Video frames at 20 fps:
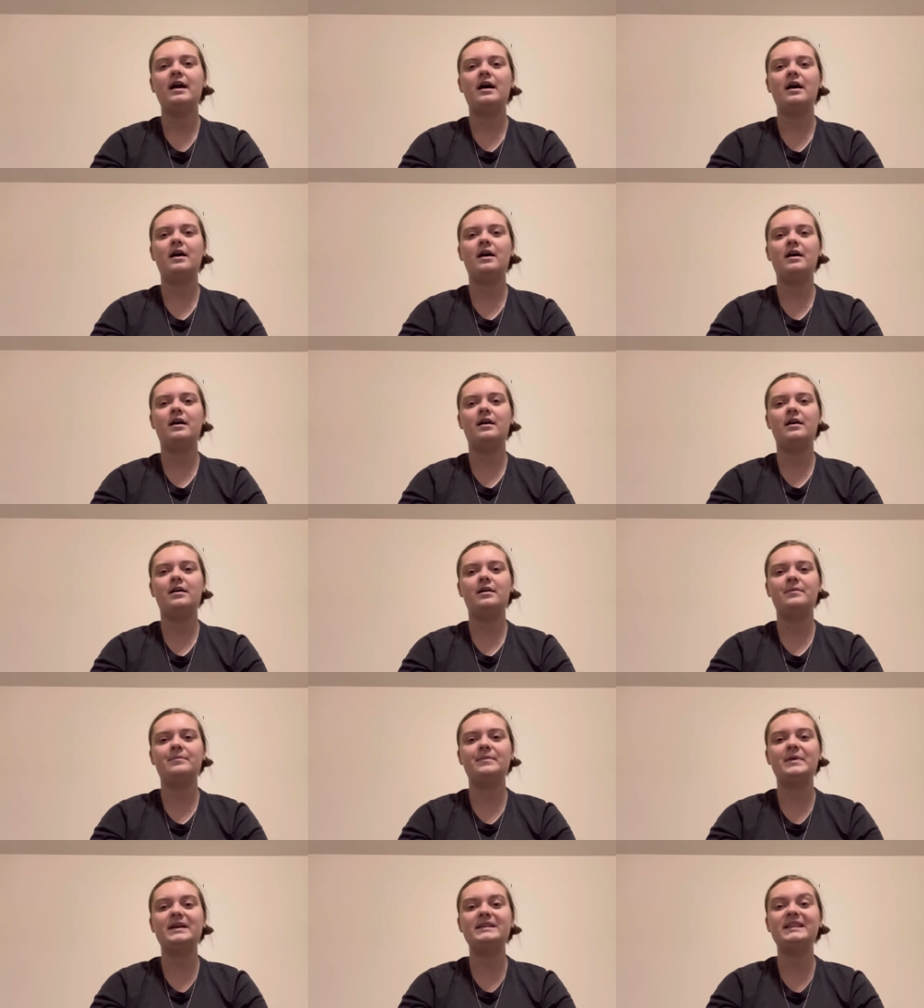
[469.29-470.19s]

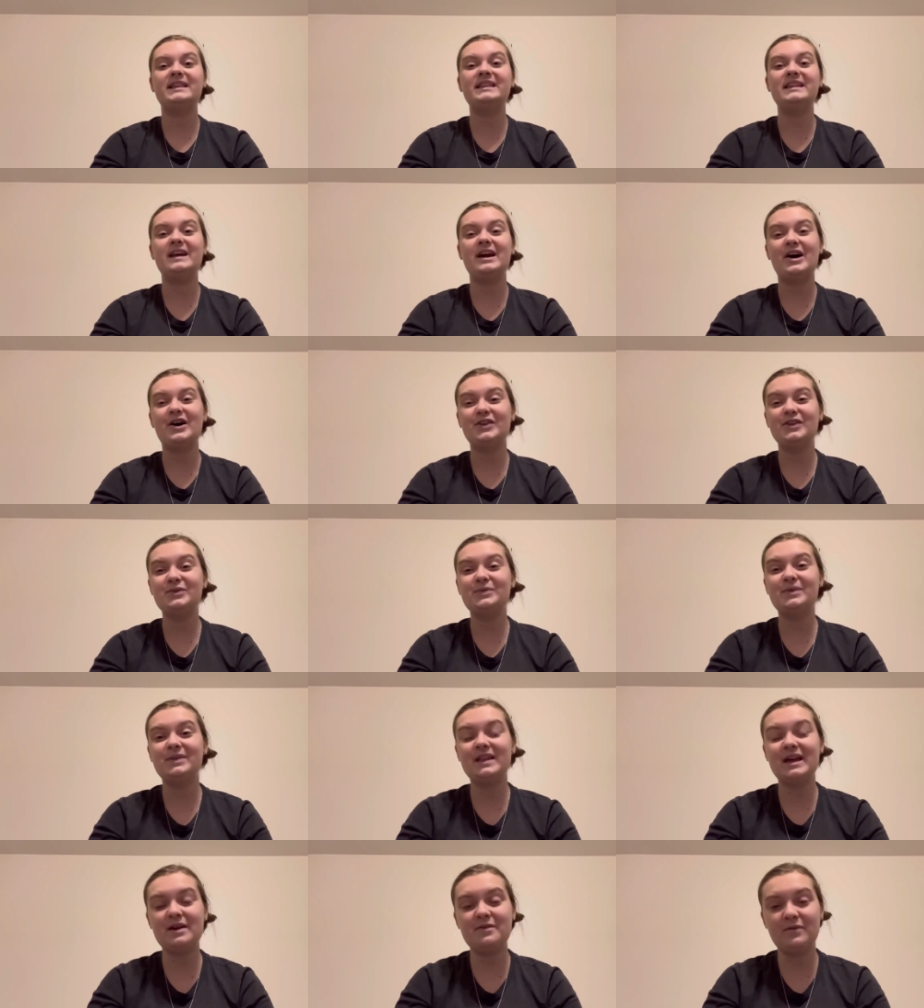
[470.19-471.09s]
Um, and then the other
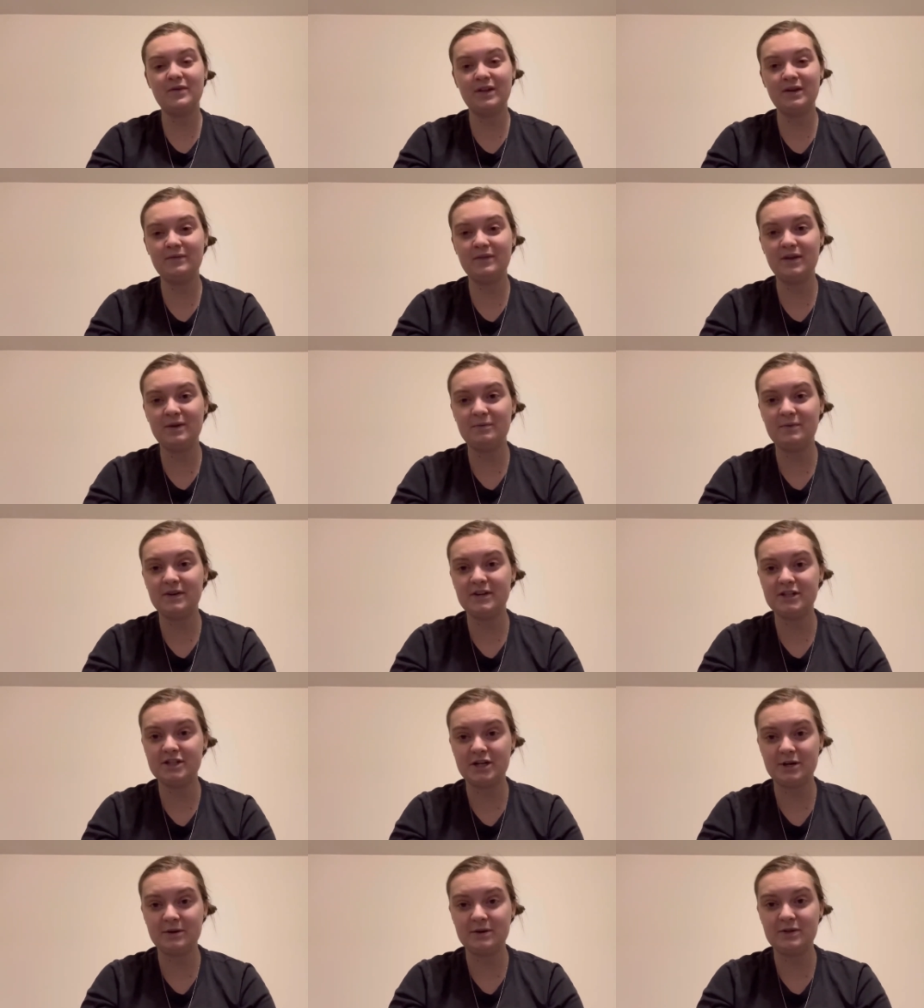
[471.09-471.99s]
one that I really, really wanted to
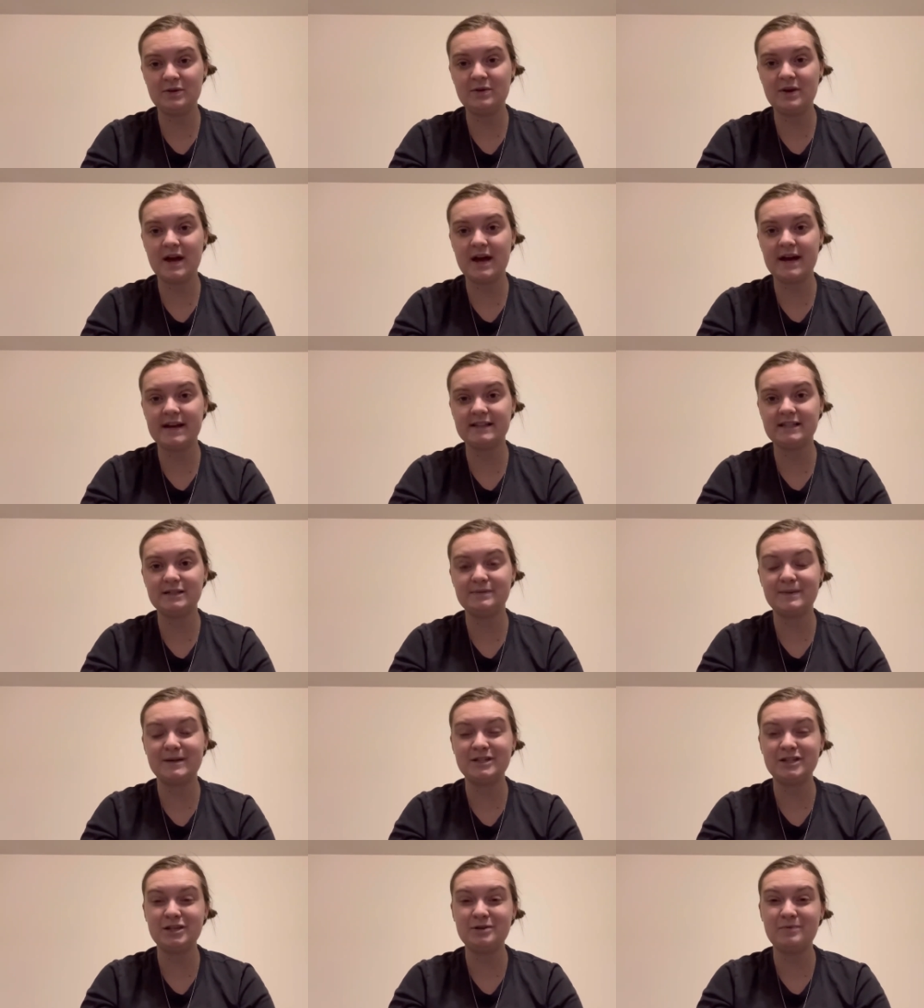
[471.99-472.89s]
share with you guys,
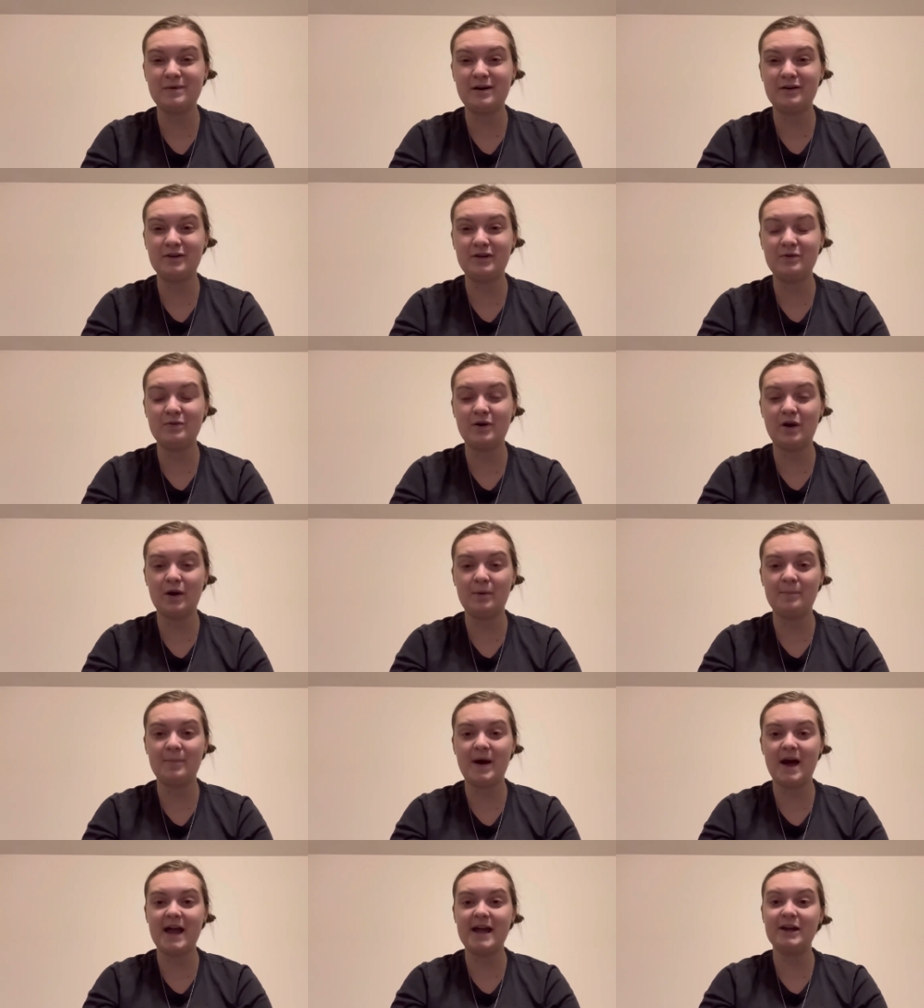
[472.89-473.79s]
especially while you are
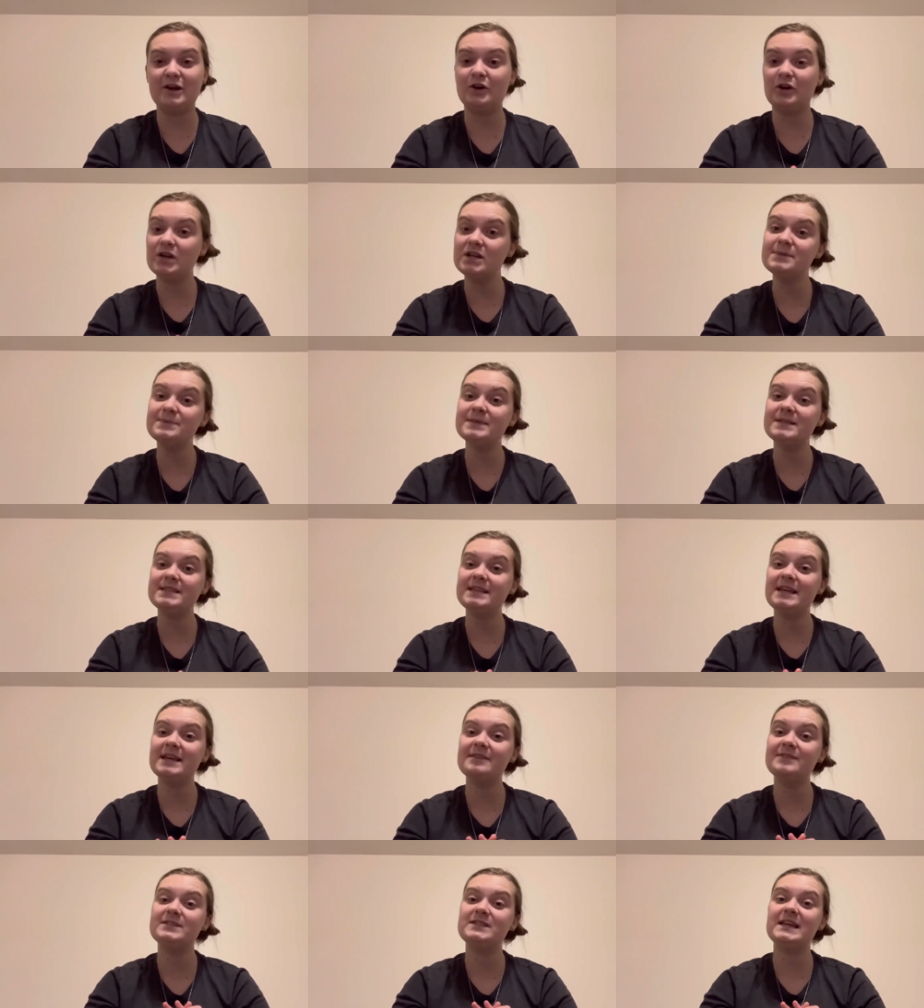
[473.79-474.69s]
buying Christmas
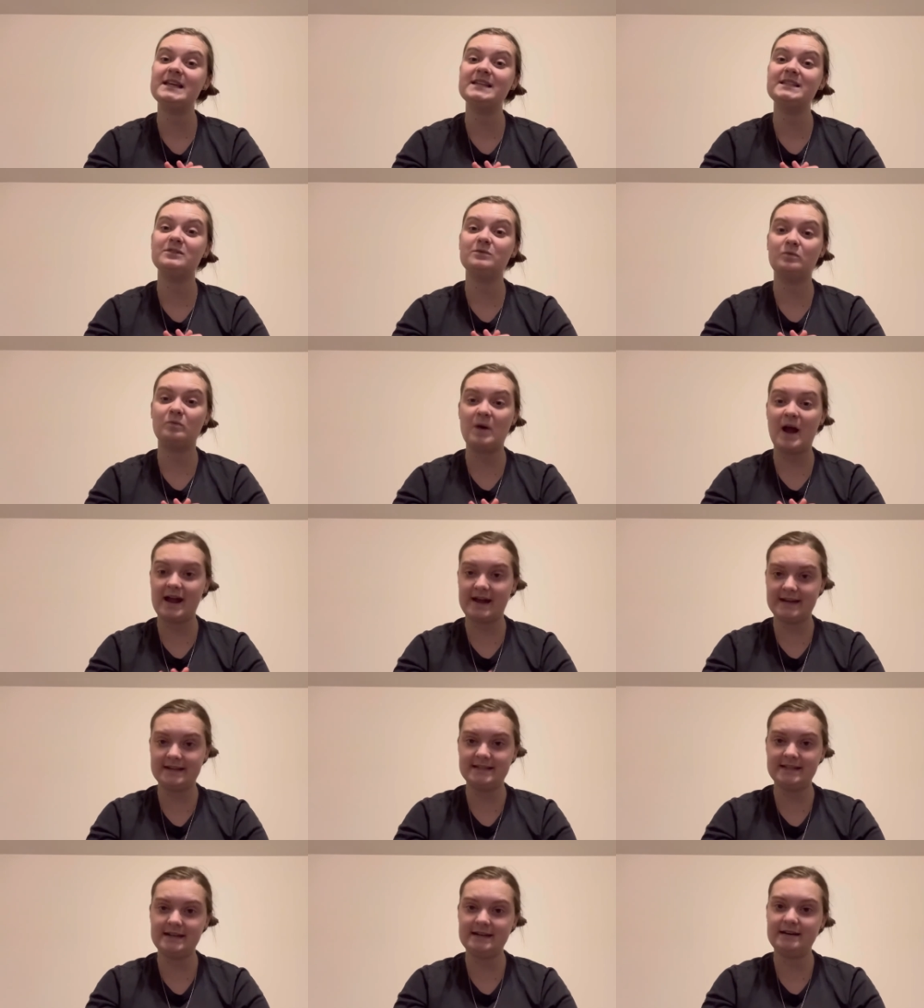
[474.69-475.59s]
gifts, is
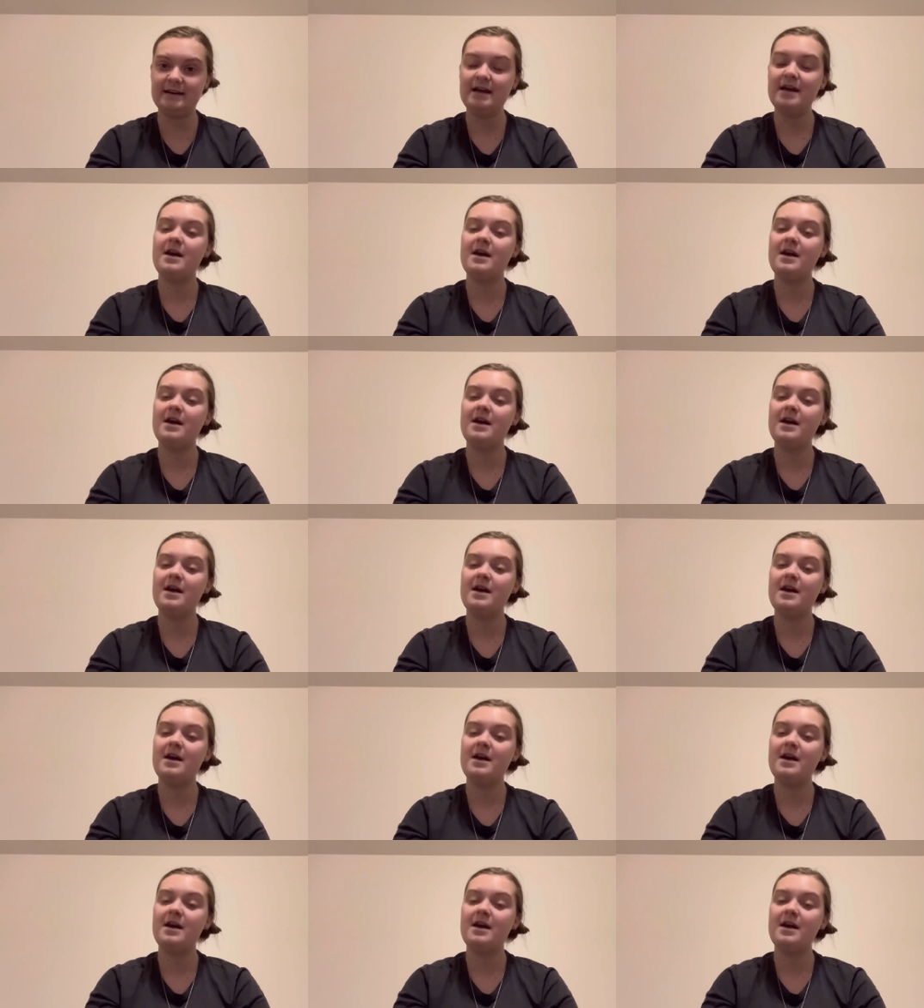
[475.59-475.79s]
Rakuten.